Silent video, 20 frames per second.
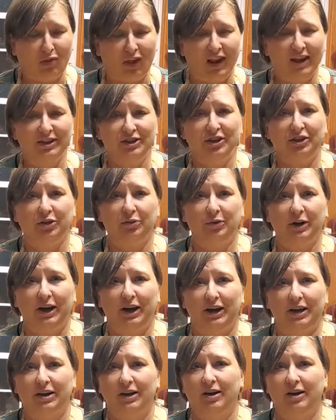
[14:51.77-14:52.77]
into
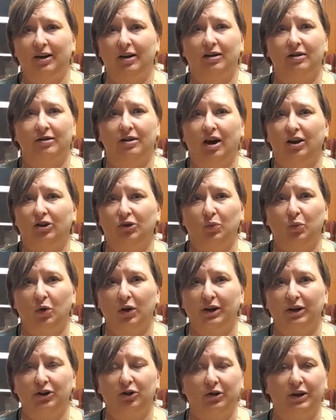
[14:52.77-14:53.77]
3, color
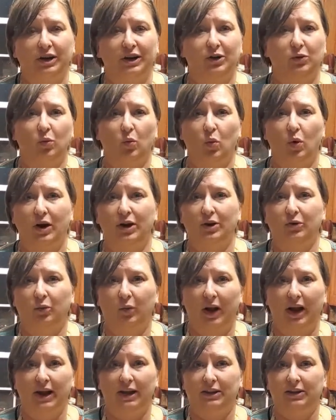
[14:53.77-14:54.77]
1 green, 1
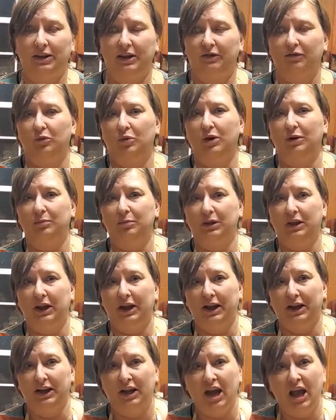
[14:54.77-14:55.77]
red, leave 1
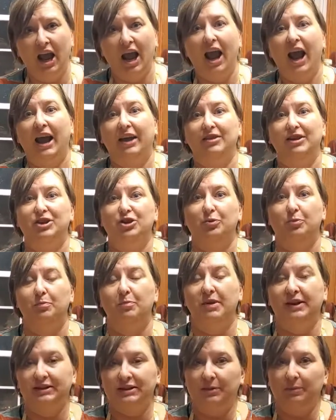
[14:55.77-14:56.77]
plain, and then you
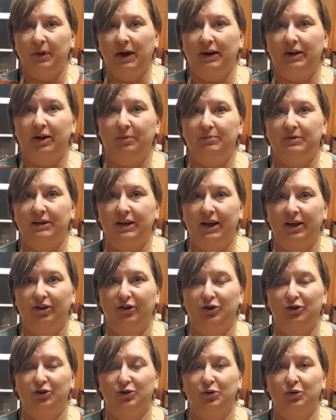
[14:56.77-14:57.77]
mix it back up
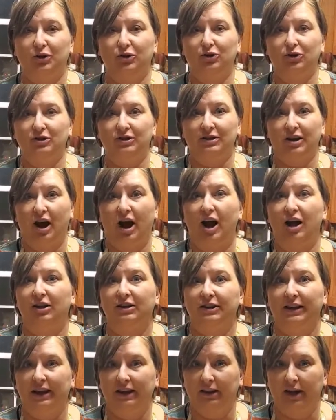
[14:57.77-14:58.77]
together so it looks
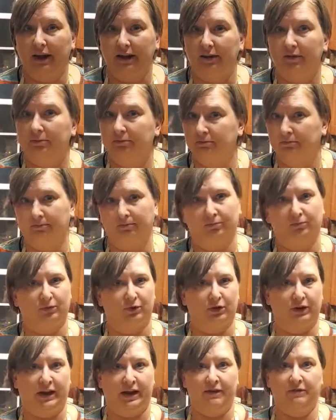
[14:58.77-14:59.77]
holiday-like.
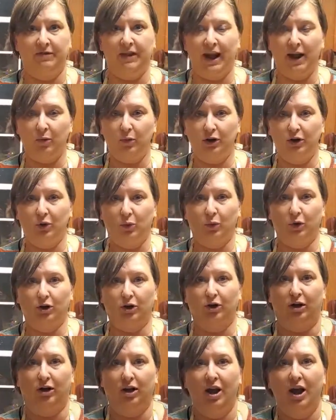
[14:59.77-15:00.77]
Give that one a
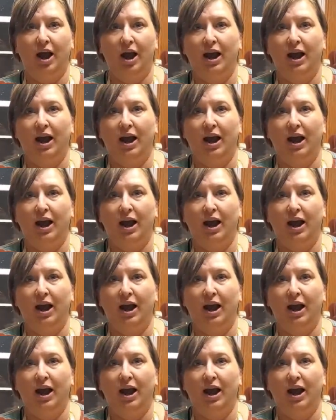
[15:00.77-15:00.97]
whirl.